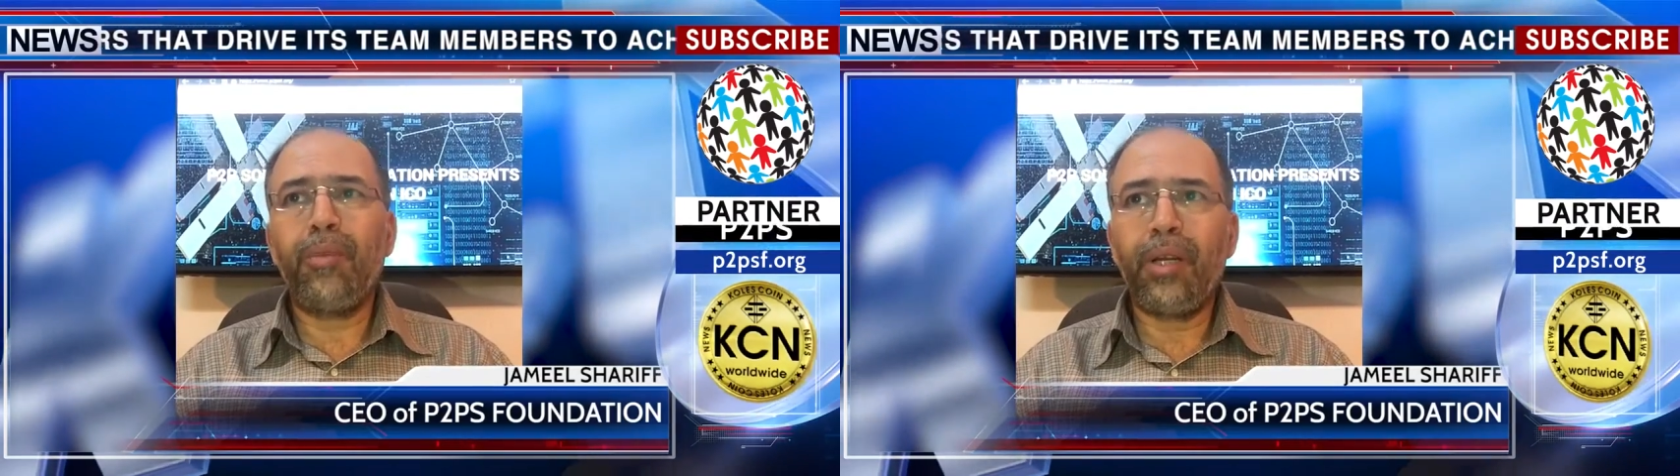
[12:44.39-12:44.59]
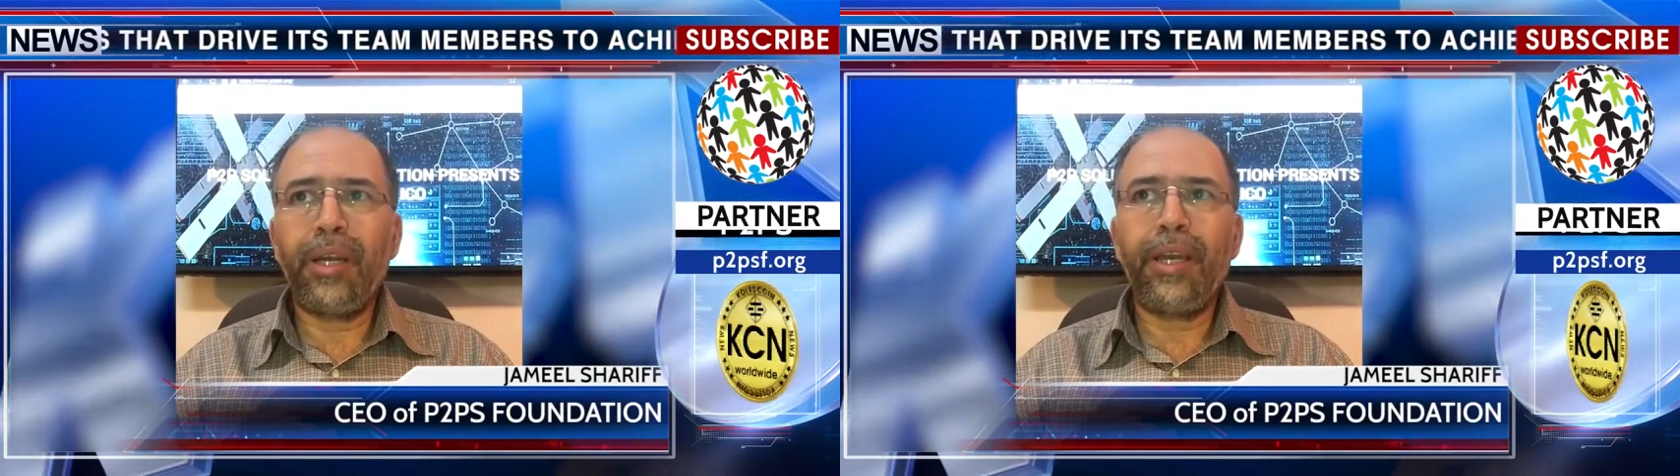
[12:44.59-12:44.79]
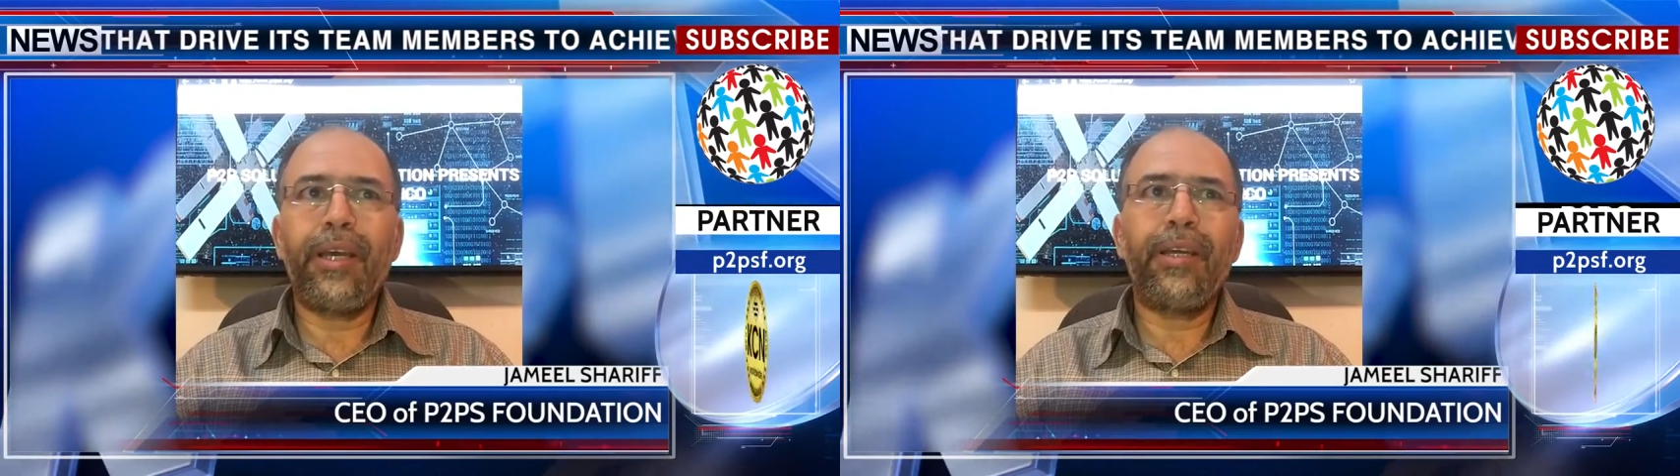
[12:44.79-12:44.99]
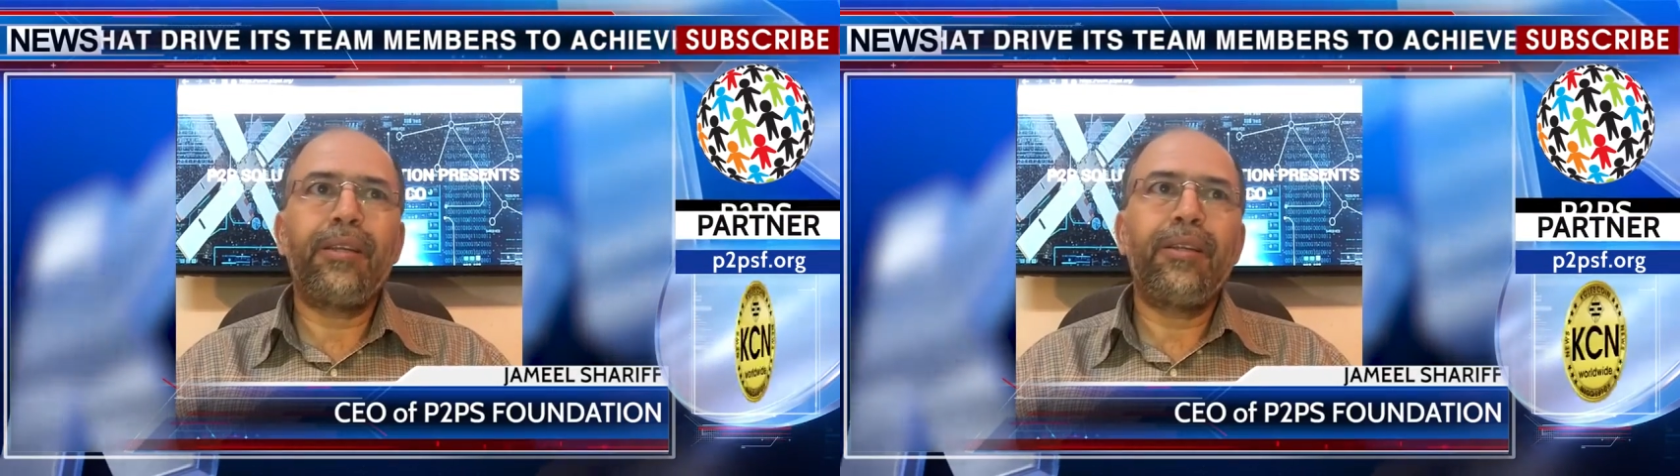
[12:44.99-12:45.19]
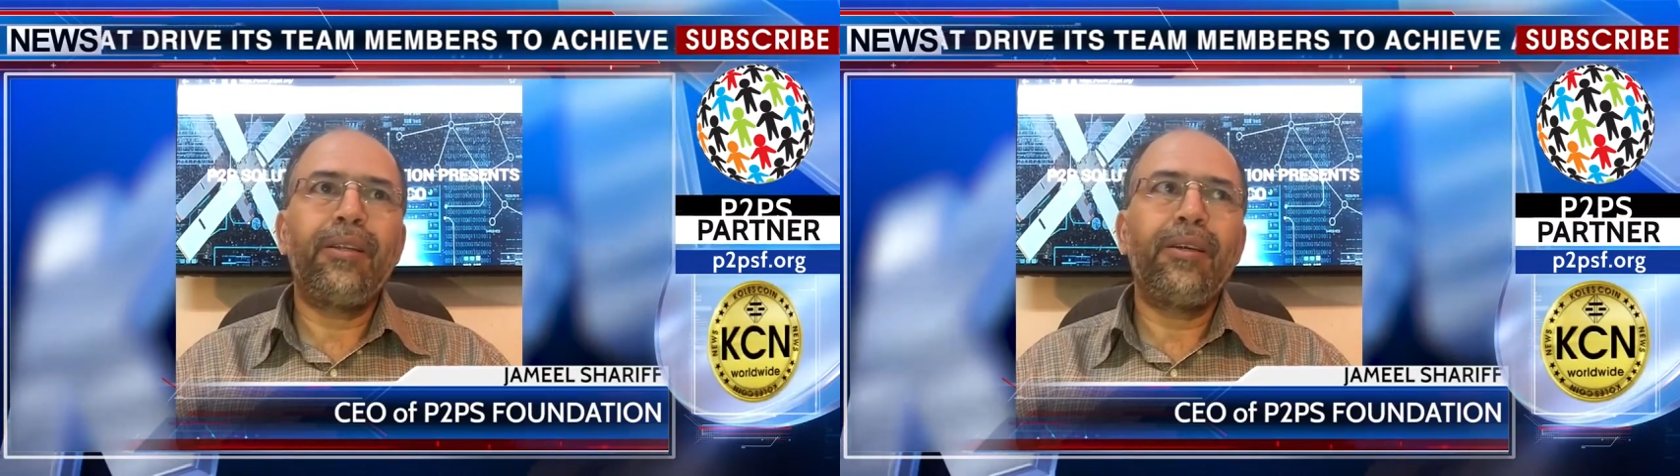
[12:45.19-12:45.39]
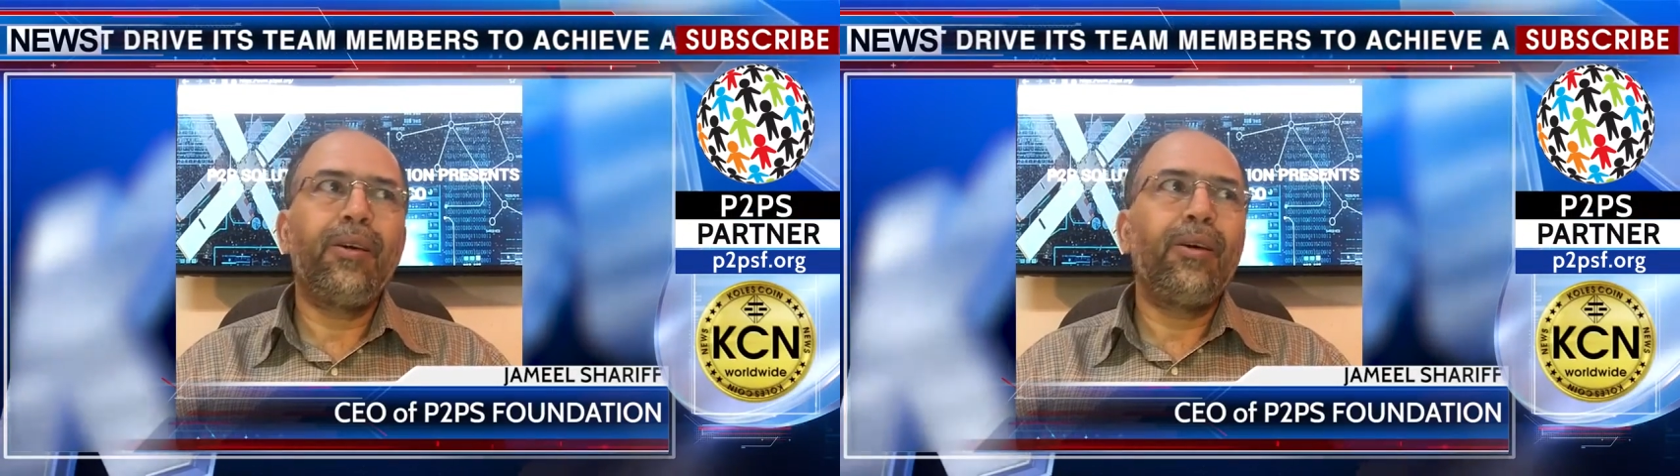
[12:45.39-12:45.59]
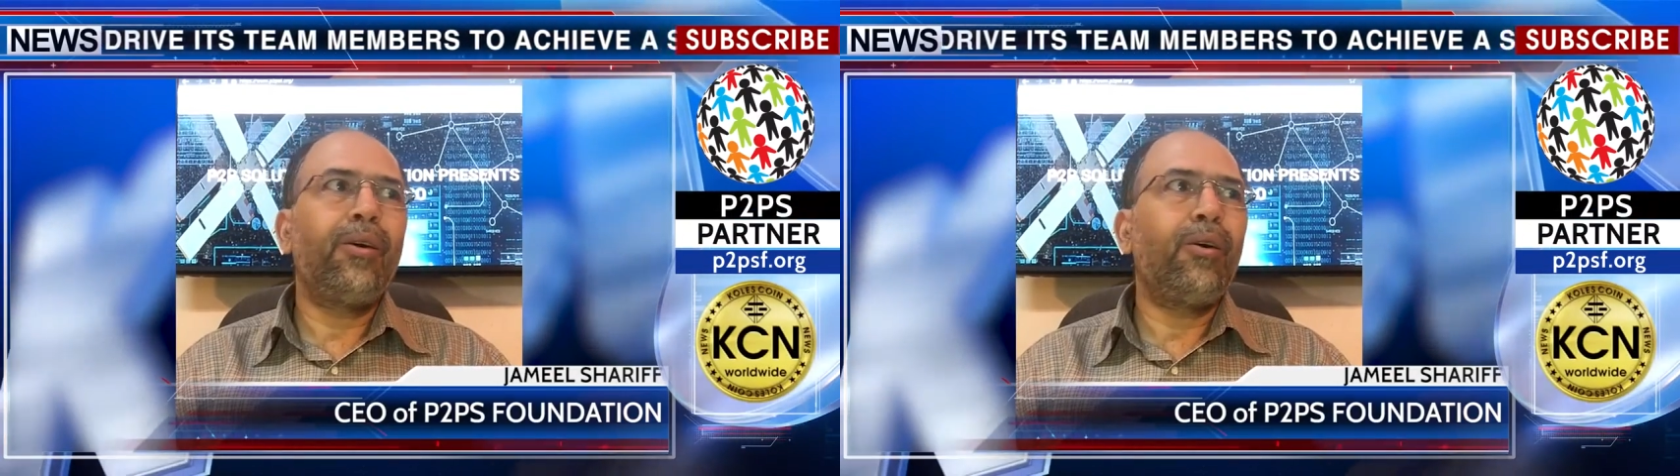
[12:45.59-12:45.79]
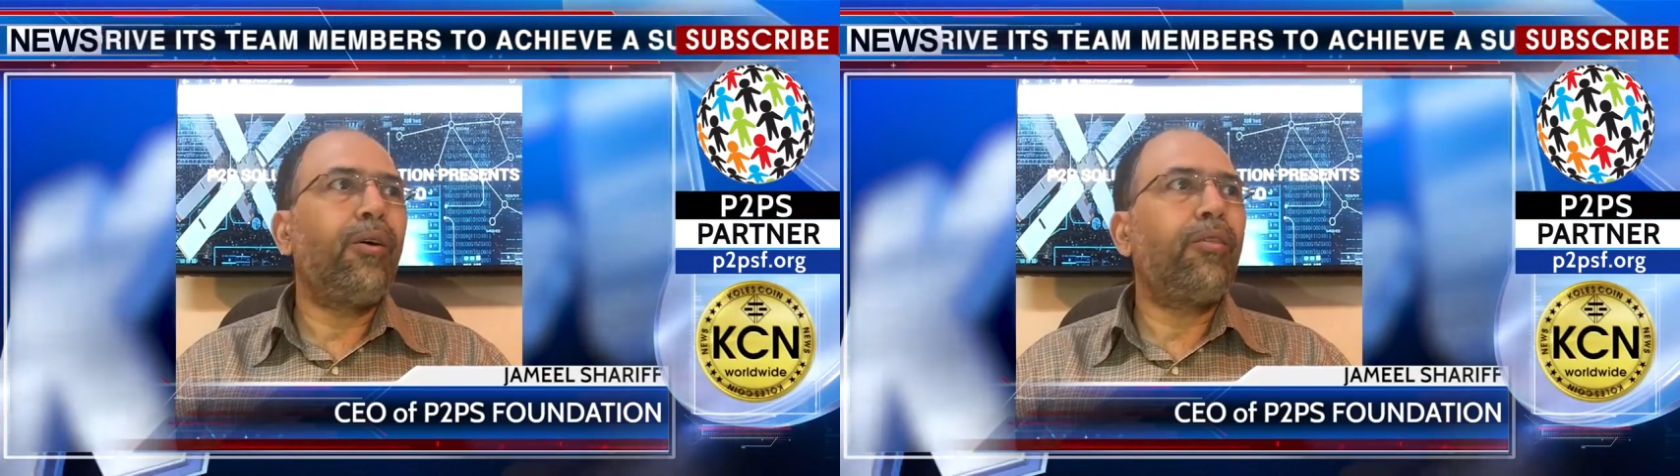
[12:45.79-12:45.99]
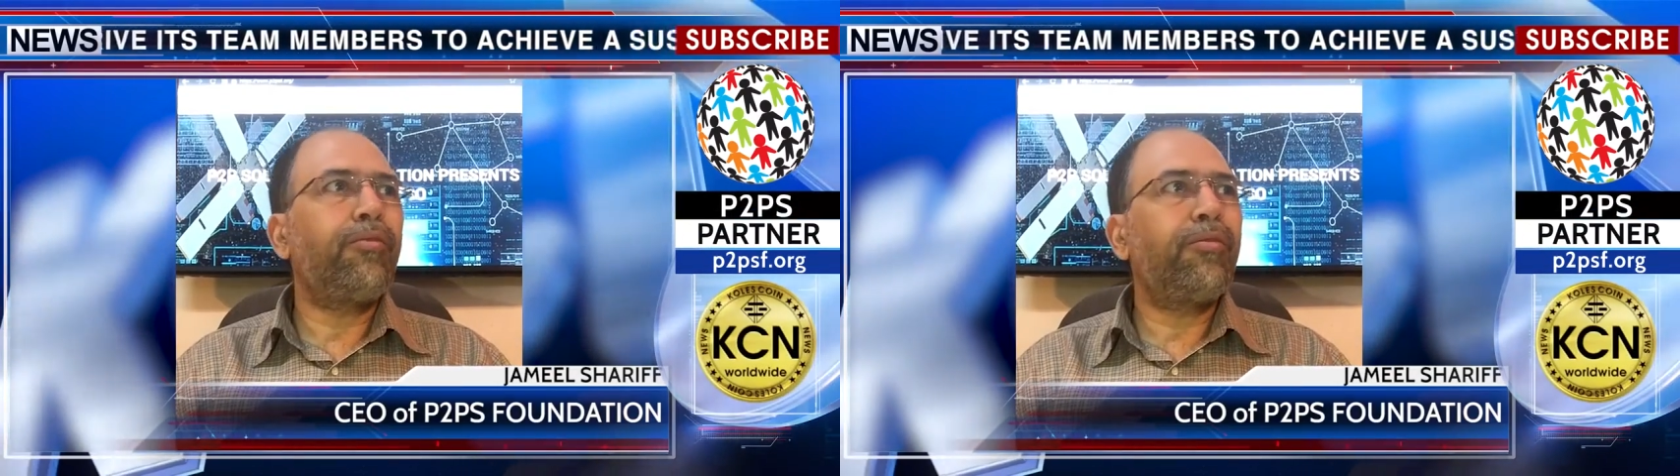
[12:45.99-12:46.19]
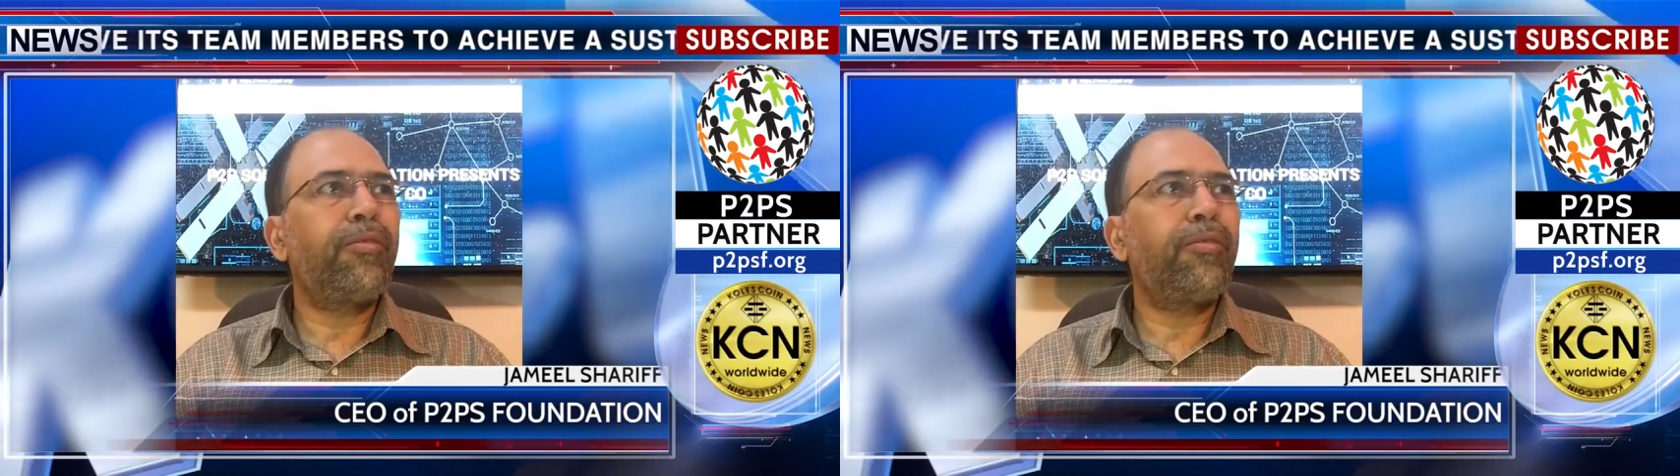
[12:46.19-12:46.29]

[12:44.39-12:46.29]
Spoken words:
market of